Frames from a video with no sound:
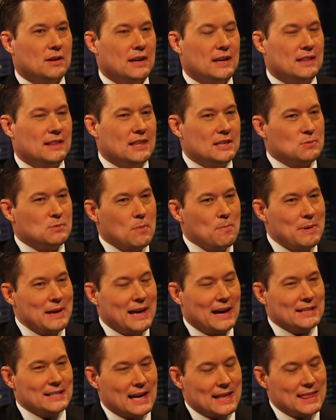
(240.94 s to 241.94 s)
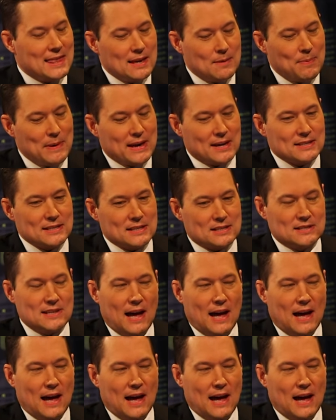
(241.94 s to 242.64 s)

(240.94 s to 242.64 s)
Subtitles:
this one, because it's